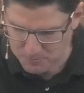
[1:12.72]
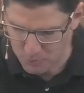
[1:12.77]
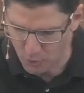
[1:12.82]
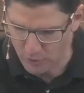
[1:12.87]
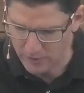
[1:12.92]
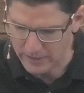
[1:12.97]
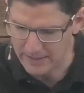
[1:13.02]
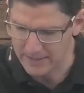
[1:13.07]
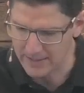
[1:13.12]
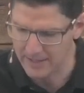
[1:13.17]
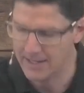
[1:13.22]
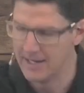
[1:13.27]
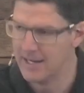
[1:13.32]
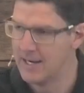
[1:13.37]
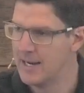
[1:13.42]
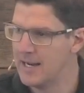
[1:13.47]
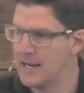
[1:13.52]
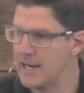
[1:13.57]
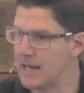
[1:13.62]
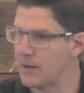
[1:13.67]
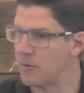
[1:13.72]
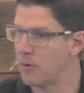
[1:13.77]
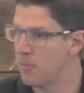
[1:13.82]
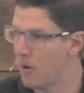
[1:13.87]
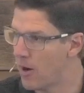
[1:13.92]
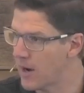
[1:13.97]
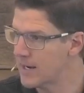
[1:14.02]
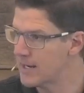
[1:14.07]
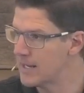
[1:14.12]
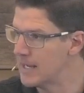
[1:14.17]
morning and
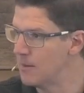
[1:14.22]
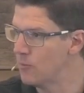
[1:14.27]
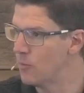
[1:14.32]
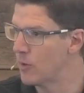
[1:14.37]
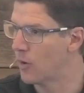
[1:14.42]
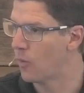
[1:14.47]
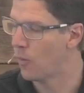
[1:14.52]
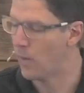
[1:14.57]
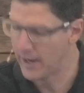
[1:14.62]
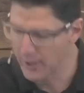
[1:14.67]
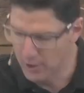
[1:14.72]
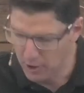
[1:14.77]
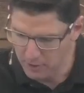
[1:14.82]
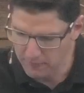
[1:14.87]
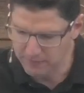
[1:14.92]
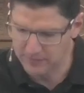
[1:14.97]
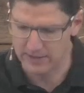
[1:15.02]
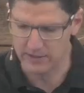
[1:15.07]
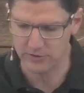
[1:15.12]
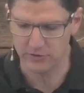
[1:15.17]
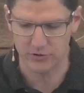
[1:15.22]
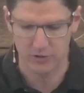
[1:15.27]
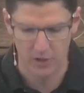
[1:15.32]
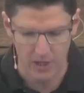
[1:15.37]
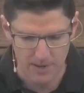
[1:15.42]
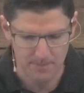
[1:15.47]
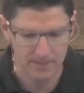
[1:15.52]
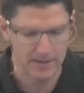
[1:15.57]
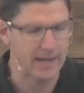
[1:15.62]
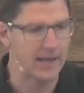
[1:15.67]
remind him when it went off that it's
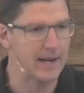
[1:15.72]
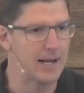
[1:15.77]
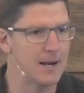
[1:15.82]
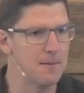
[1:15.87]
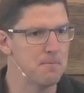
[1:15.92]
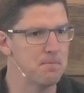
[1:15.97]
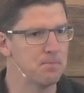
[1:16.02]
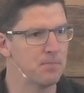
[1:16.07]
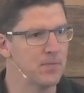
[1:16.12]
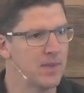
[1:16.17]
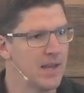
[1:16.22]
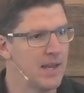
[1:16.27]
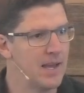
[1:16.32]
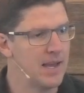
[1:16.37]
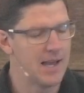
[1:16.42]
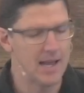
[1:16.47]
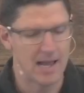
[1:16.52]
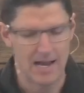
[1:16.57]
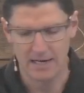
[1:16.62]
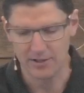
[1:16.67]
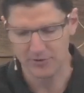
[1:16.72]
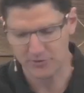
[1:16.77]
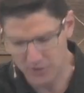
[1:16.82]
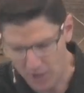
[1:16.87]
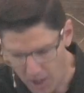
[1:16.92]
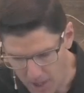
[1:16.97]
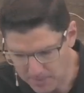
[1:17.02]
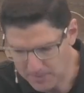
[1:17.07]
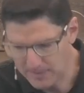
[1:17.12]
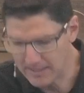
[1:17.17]
time to get up and it's
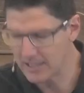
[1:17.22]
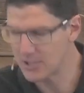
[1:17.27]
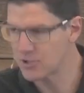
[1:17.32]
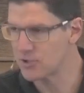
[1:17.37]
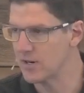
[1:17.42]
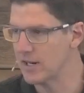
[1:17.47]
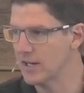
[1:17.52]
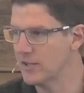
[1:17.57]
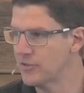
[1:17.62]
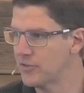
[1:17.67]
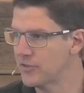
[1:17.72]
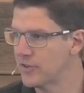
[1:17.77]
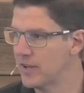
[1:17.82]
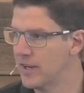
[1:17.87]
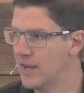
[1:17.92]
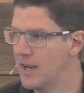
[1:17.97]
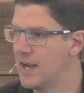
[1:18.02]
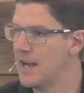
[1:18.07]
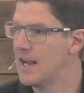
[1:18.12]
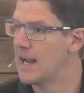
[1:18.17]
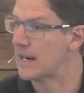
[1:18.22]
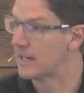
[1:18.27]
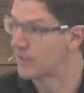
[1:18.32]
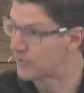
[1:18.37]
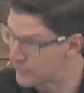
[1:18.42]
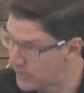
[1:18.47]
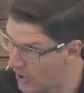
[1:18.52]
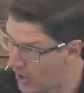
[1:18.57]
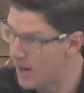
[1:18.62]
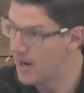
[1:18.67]
time to get dressed and
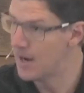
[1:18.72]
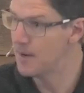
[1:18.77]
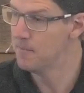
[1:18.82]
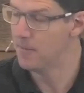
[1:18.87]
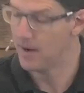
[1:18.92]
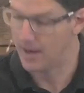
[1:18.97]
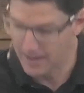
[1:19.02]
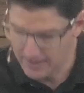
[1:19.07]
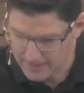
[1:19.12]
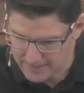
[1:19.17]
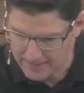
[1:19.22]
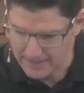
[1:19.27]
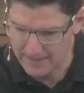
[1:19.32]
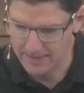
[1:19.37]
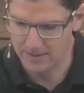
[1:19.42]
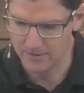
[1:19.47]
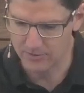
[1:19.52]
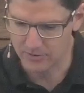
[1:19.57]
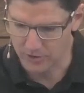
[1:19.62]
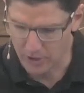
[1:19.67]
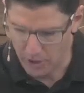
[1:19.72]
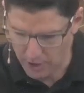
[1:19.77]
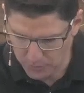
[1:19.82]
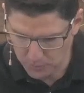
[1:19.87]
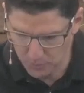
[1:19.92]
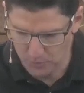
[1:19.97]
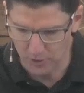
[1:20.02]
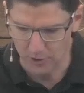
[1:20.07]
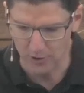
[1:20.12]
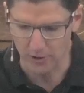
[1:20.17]
it's time again to go to
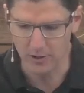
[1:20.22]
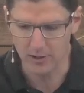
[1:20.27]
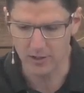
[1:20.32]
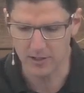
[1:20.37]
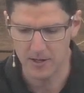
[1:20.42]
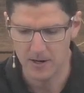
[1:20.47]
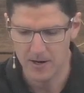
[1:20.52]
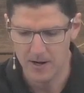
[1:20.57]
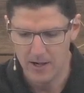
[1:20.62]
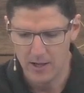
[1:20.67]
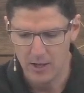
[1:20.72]
work,